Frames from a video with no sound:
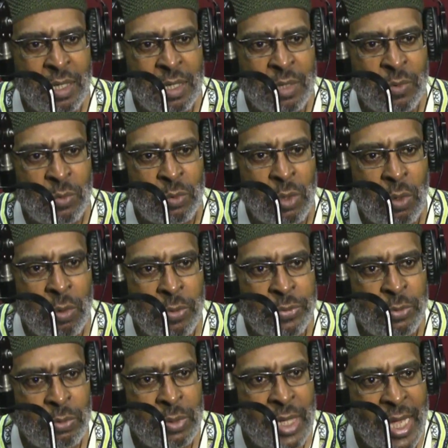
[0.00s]
roll
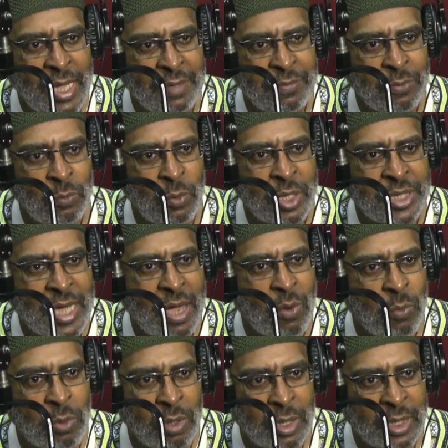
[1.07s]
through life without
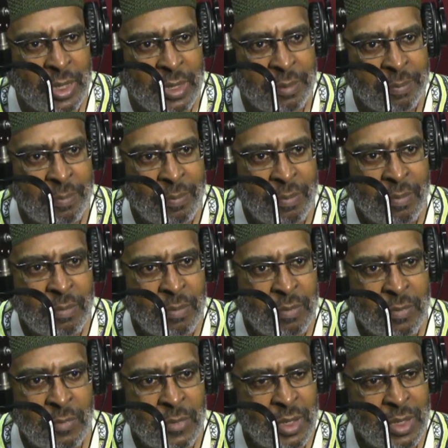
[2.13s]
working
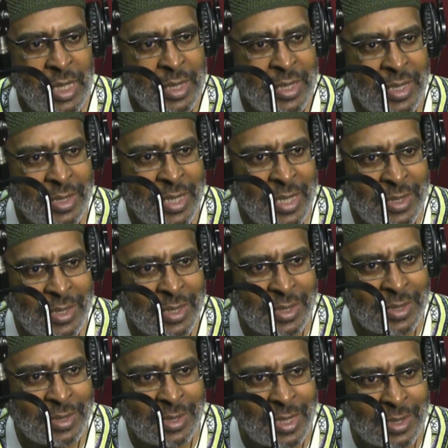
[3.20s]
that, that, that's
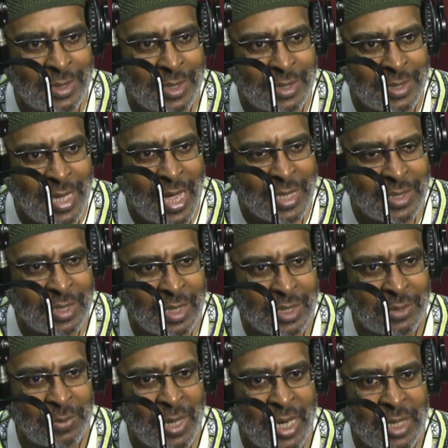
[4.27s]
just that's just
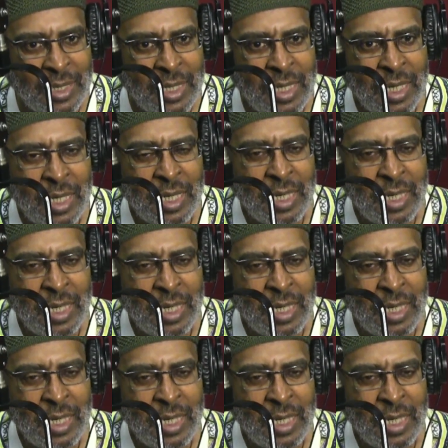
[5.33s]
nonsense, roll right? All through